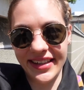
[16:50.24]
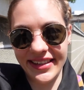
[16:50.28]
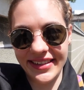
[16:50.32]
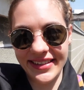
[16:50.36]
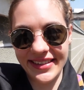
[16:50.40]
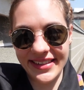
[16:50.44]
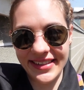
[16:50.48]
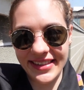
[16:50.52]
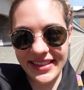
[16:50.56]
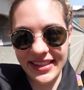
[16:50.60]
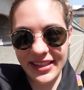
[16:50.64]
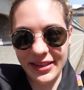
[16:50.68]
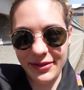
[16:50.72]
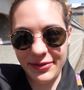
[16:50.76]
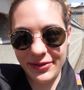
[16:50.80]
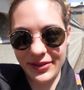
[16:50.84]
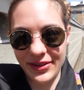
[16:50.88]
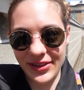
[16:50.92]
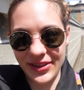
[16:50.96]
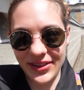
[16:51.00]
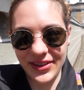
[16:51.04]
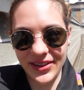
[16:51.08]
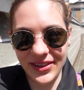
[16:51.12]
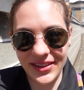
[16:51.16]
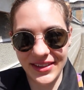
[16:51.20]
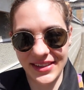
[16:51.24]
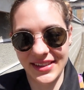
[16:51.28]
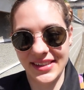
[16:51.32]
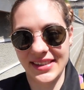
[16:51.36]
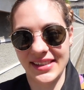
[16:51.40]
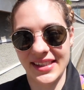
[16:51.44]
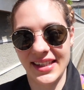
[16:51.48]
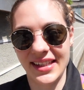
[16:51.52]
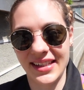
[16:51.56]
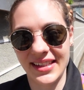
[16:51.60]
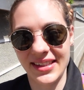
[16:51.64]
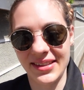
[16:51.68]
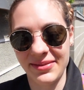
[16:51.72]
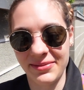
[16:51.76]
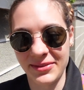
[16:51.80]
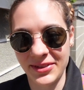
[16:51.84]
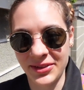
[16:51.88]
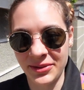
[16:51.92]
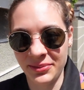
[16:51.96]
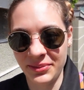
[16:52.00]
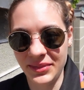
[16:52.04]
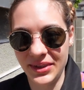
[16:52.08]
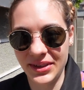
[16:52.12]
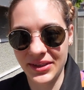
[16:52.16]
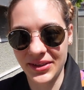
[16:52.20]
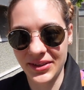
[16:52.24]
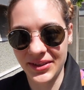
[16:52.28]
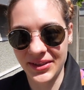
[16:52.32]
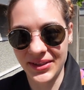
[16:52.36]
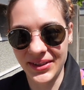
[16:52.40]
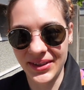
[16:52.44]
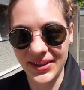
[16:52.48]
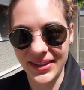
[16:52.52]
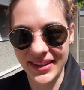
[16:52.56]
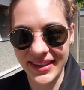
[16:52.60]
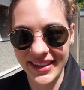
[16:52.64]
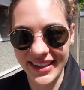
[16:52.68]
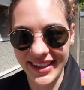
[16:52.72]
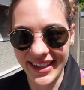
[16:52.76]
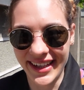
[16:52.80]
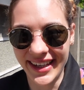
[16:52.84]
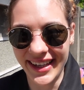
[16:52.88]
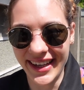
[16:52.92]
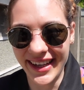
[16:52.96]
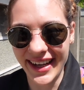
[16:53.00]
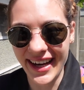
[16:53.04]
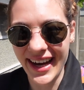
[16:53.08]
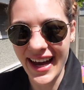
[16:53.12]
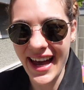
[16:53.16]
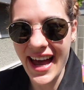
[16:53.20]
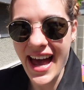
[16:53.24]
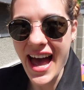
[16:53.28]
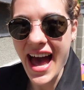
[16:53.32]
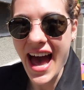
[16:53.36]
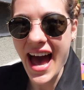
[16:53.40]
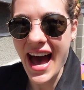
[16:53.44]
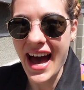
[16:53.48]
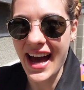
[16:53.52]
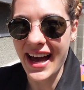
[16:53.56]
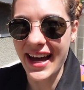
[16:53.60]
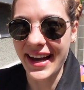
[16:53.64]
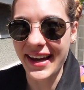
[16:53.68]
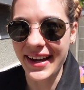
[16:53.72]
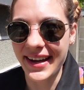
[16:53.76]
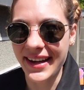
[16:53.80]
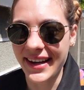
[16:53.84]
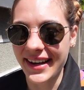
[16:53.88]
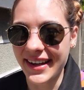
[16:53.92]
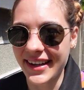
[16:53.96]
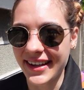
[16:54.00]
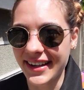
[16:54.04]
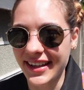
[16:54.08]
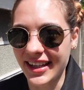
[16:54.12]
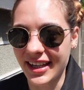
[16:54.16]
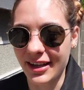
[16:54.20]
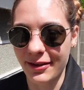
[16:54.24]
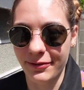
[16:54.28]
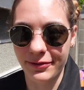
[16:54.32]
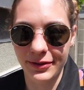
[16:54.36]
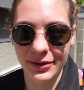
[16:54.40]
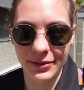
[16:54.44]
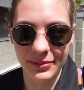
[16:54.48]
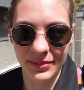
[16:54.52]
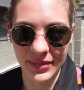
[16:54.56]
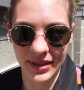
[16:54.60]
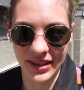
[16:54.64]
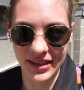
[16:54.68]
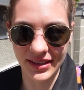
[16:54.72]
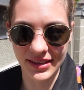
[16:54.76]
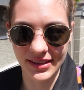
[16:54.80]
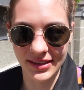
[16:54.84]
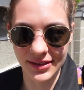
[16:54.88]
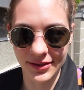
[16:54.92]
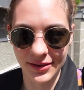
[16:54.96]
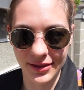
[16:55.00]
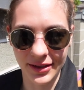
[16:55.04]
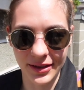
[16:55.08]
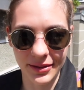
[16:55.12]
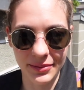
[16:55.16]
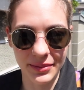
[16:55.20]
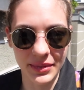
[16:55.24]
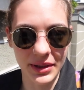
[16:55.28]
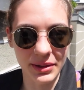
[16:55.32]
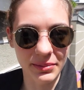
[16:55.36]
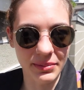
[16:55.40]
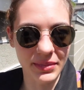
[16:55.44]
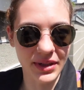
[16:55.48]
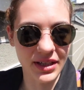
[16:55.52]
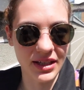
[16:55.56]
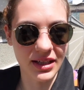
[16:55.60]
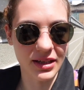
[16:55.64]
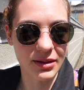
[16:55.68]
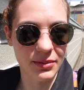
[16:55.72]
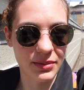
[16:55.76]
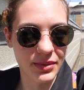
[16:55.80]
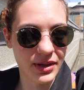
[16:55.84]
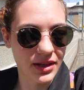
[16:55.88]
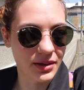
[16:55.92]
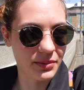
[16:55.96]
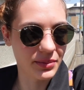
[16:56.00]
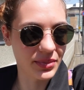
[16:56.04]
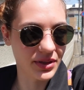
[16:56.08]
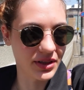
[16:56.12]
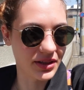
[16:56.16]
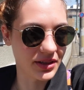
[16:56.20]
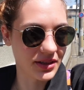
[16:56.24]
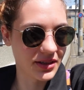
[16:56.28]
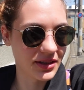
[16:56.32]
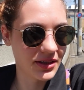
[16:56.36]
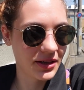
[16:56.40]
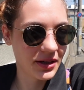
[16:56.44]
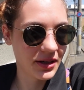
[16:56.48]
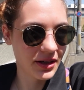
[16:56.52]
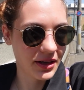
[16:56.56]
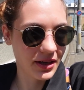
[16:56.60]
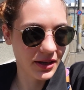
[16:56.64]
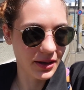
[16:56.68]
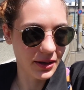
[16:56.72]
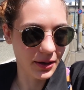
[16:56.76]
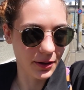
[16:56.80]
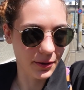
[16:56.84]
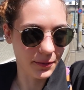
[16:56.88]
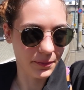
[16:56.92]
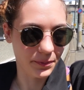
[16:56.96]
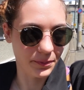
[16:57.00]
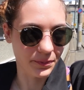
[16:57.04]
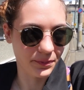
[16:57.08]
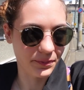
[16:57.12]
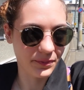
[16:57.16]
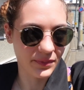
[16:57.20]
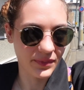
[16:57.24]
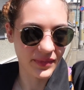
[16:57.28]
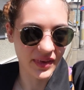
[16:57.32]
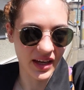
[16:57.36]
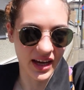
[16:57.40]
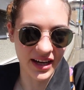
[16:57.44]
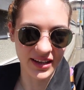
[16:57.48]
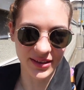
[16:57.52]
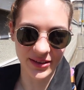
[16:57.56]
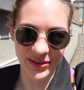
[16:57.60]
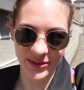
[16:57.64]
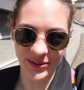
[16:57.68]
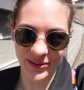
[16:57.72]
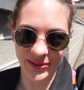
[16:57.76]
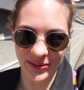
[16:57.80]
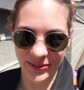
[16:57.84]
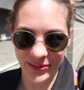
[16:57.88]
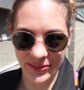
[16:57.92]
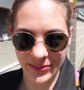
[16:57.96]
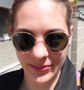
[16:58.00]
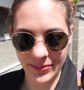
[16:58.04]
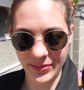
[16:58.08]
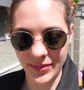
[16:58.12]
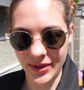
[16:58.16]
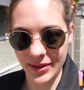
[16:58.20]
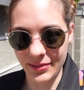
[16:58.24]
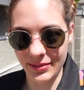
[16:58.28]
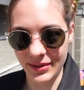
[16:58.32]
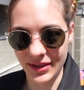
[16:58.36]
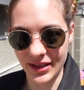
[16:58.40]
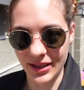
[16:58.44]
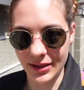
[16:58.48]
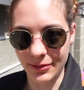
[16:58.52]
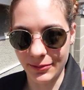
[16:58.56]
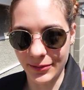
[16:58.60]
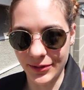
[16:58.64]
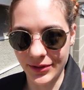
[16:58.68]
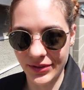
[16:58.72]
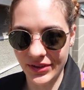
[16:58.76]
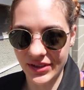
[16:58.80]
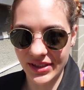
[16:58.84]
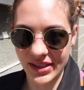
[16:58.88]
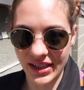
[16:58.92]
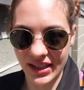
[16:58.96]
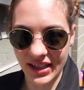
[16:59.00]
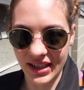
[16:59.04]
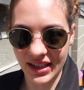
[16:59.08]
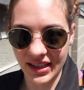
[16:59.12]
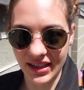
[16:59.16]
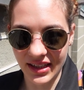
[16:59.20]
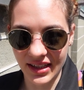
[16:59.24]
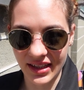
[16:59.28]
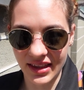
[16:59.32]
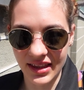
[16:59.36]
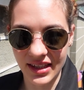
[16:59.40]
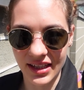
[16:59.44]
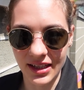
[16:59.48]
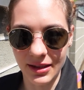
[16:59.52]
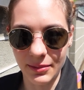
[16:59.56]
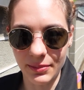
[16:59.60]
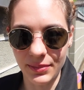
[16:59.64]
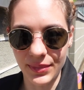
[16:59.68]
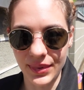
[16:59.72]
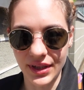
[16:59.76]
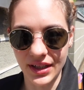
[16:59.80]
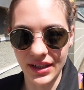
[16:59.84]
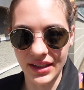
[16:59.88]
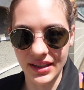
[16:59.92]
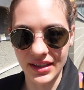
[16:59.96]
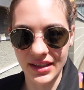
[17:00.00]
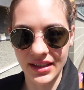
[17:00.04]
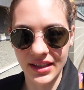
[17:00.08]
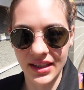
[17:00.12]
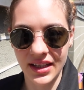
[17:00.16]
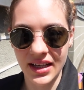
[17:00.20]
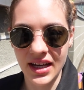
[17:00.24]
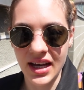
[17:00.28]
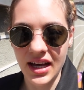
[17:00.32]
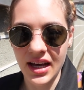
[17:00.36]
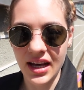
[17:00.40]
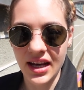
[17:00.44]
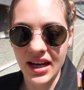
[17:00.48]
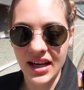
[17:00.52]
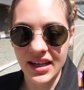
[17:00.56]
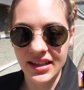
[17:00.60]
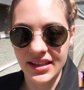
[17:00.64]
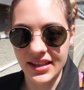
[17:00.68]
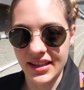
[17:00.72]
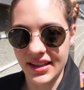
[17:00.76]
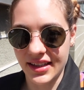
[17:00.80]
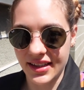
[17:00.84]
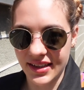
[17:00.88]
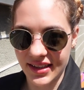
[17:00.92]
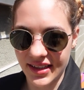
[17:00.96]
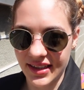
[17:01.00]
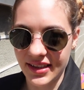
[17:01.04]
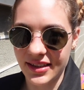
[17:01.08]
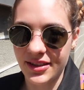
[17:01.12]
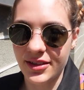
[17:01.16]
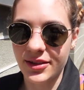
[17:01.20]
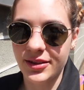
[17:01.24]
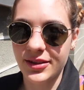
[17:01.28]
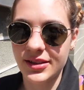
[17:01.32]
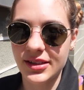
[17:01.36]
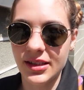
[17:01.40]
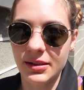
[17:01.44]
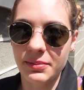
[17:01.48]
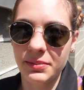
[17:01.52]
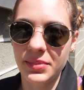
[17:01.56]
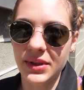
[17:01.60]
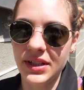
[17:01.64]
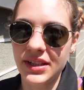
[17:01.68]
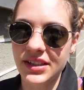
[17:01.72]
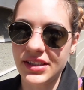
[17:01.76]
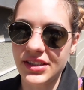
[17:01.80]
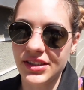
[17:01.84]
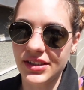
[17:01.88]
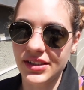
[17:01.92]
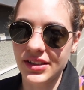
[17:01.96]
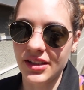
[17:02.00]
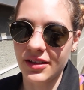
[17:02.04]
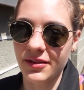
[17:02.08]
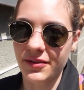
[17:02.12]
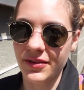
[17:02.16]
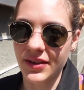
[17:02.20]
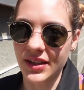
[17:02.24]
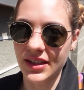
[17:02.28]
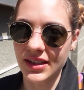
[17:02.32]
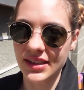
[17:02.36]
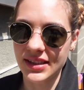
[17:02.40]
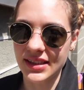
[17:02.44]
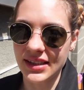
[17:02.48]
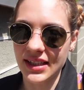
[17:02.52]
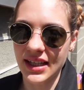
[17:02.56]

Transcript: let's see if they're gonna send them to me or not I uh, gave them my Instagram and my email but um, I don't know, maybe they won't send anything, but they, they took some pictures of us